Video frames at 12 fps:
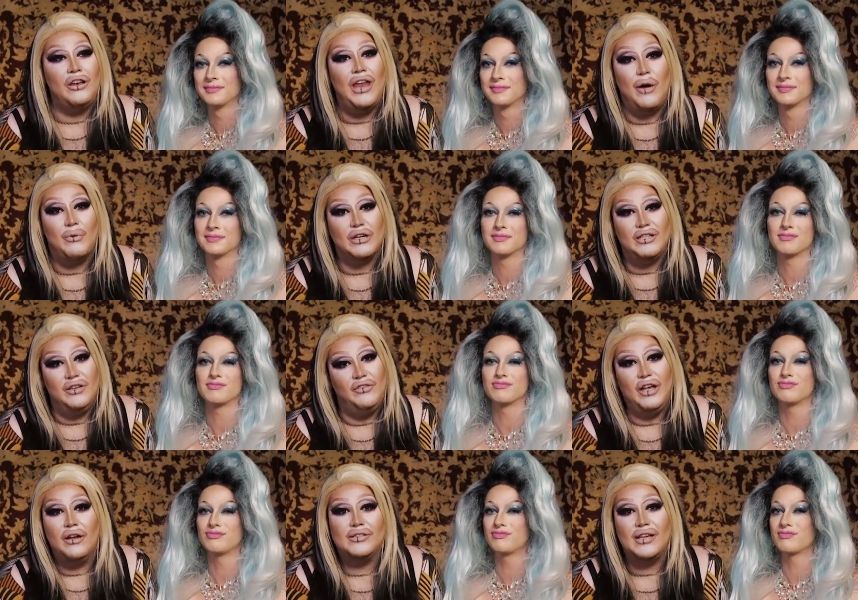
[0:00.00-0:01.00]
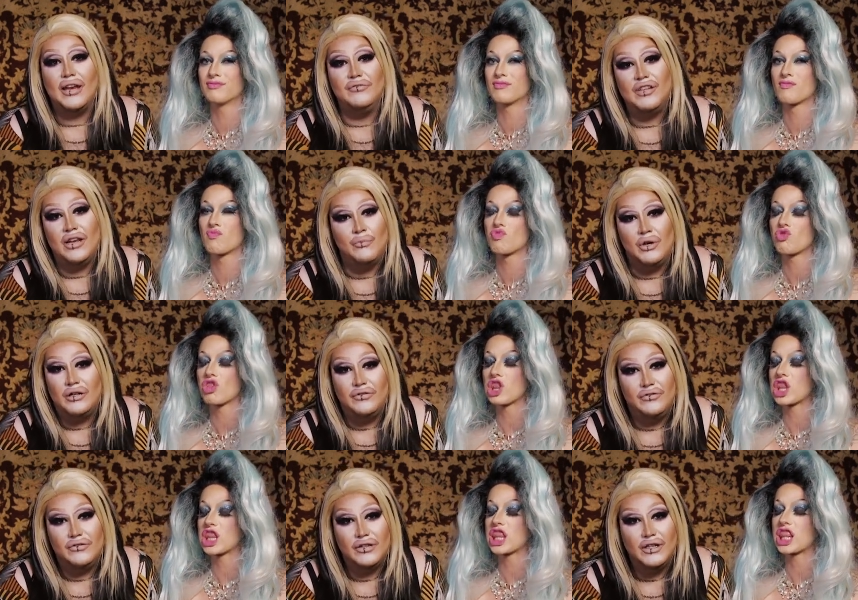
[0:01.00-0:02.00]
Speaker 1: on network TV. Mm outside mm. of Teen
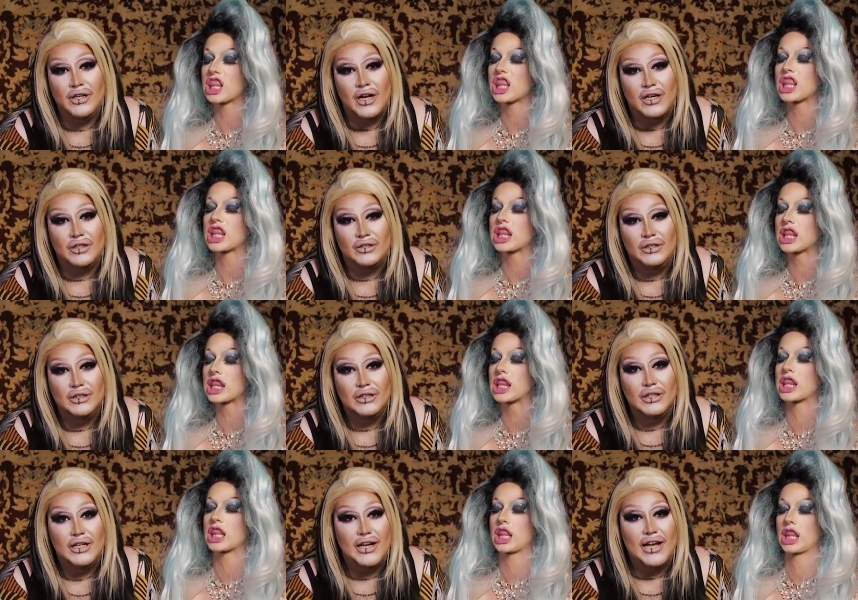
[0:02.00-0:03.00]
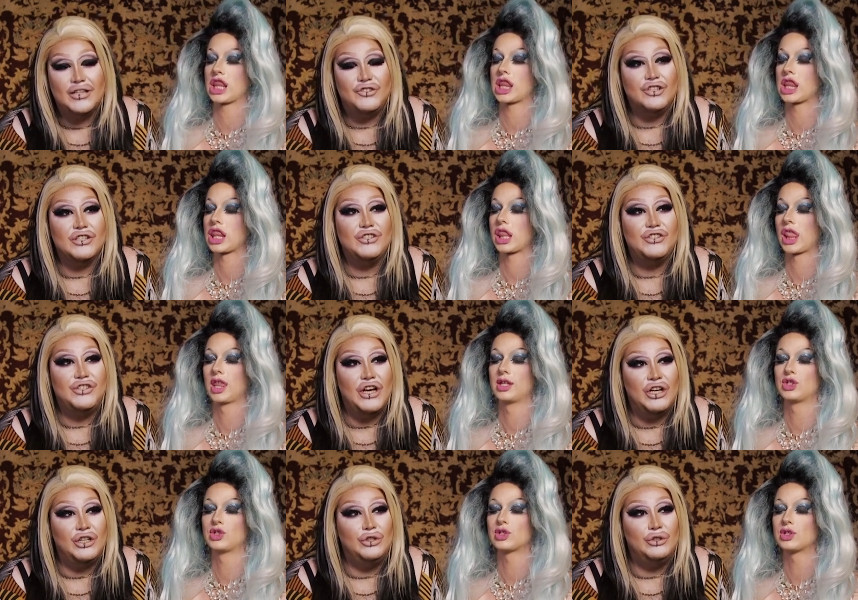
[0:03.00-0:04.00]
Wolf. You know, mm. it's just
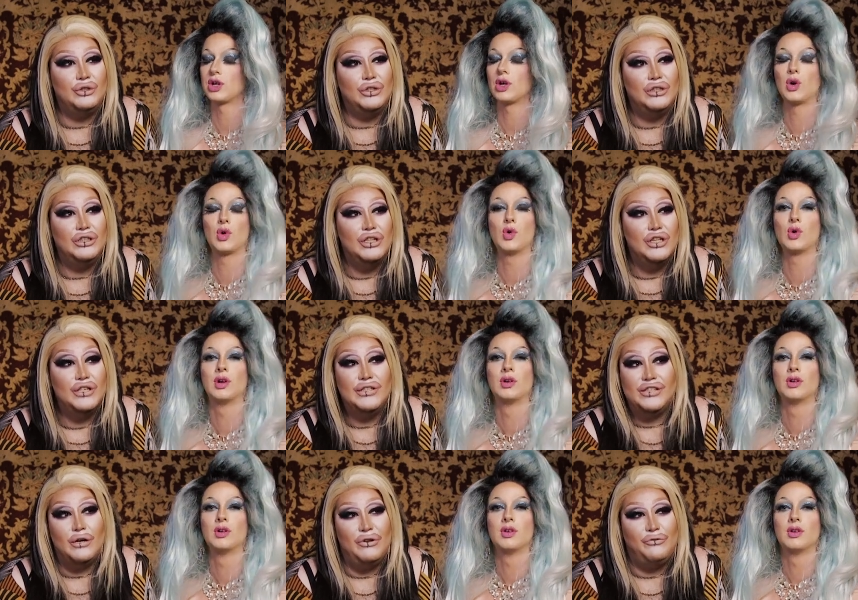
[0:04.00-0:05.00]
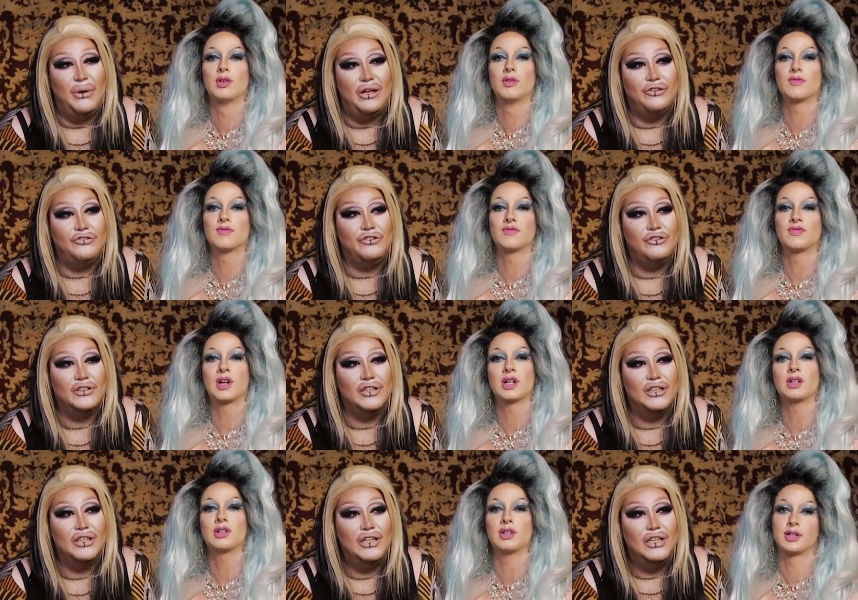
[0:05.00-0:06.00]
so, so so much bulge. Fucking
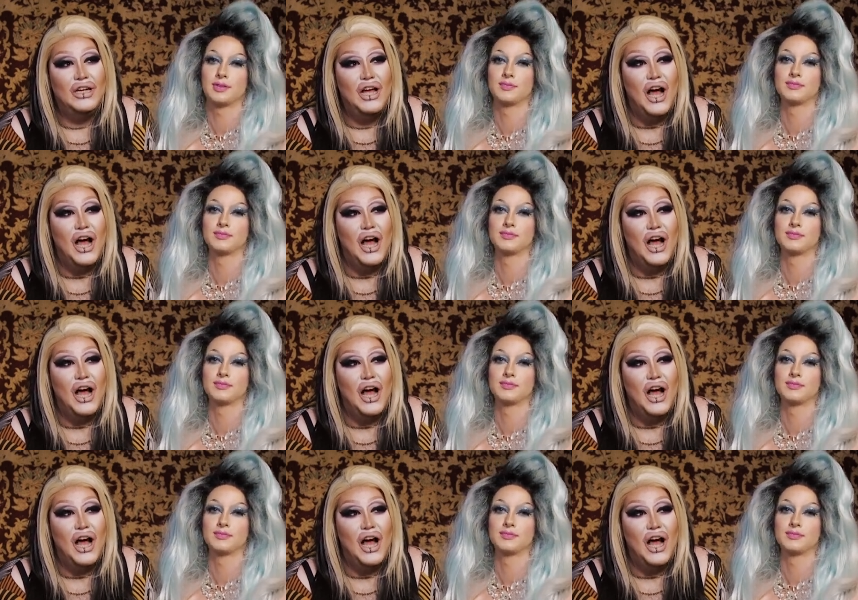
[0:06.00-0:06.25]
good.